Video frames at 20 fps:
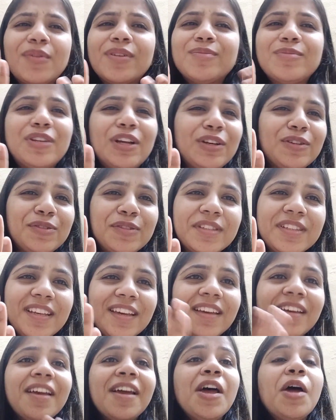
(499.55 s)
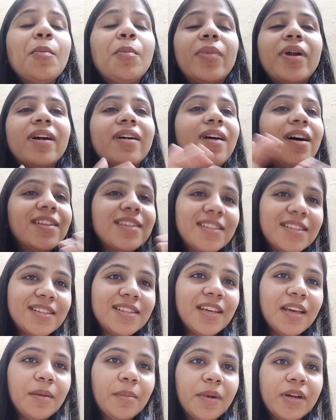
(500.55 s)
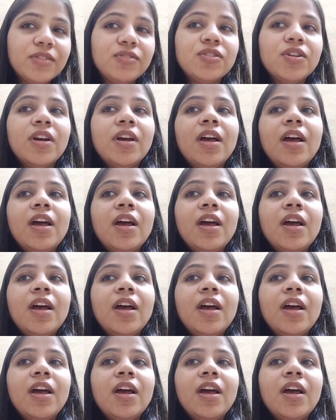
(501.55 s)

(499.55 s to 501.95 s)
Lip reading: what I'm trying to say, but I can't say much.